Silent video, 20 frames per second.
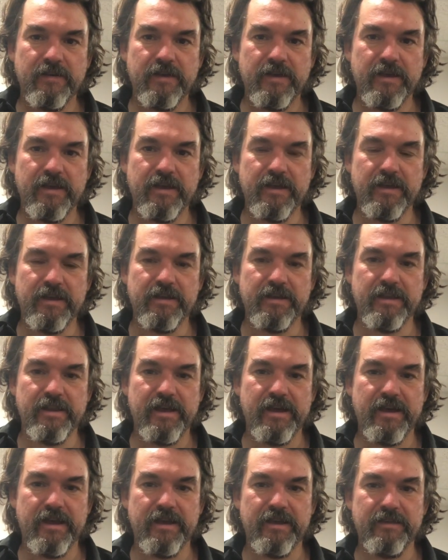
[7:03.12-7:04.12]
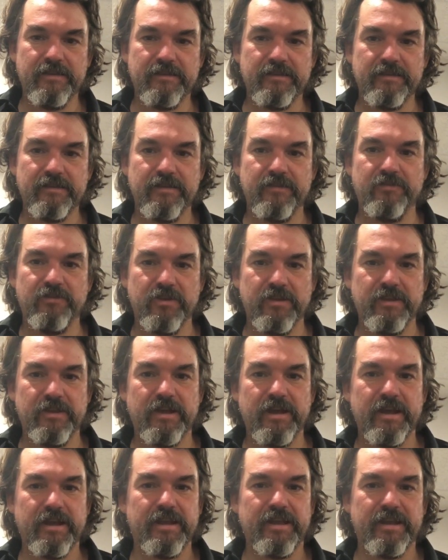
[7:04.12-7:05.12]
And if you
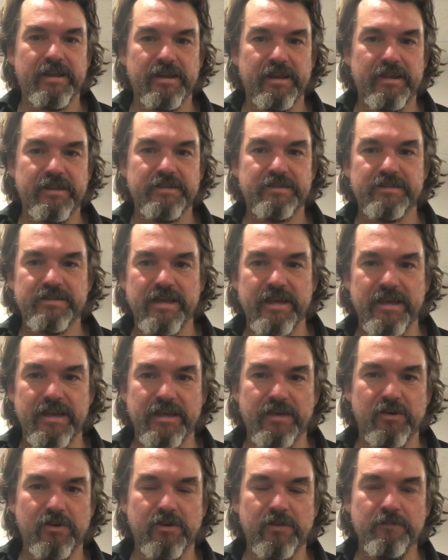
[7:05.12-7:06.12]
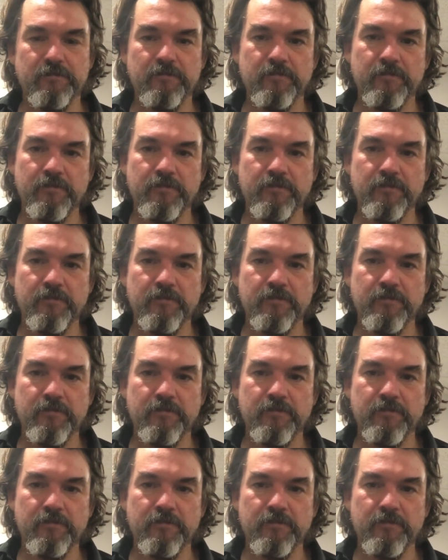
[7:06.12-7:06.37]
got to get a nice angle.